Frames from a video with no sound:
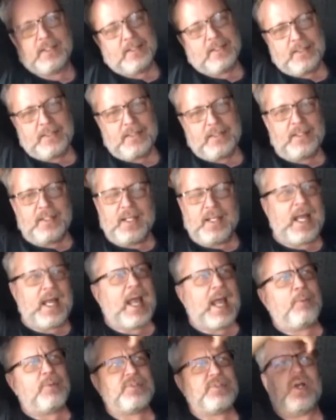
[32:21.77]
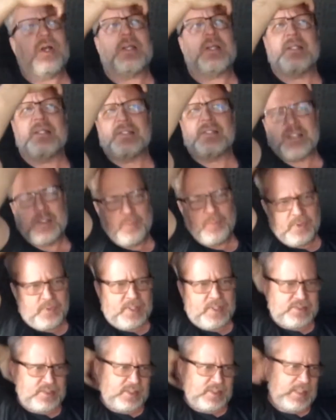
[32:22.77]
I was talking to someone
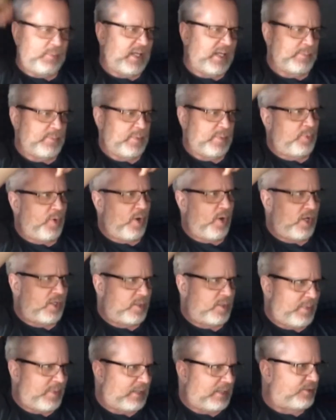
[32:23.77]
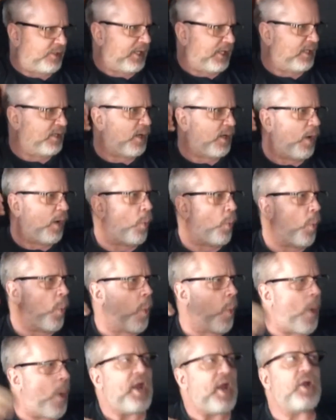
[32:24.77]
recently, it might have been Paul, about like,
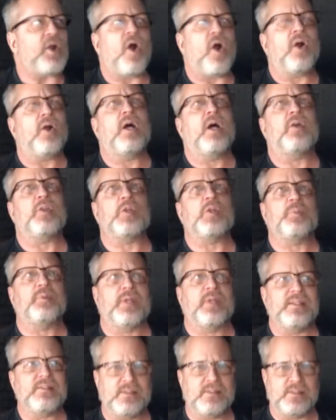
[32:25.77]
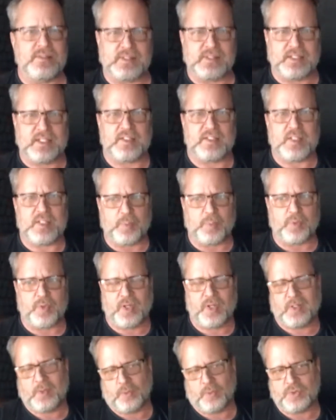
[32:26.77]
where are other places in
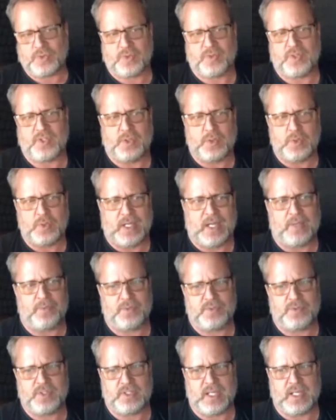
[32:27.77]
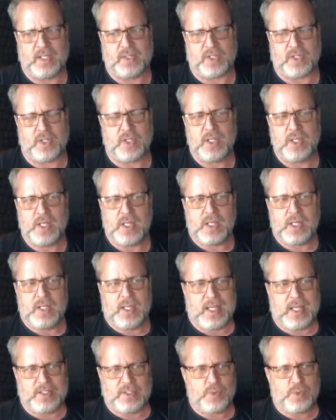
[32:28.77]
contemporary culture that you gather together
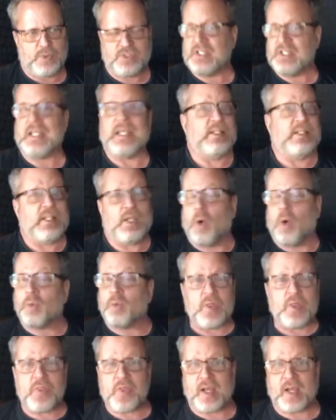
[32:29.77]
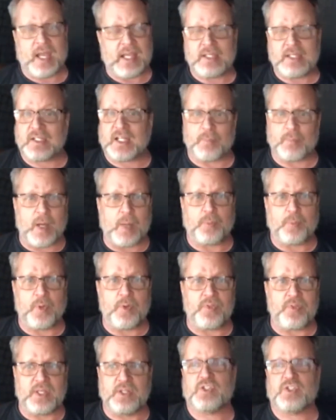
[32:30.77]
and you sing? And the only thing I could come up
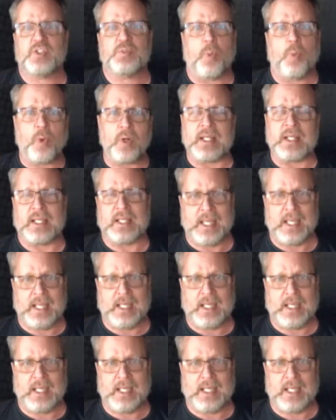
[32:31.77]
with is sporting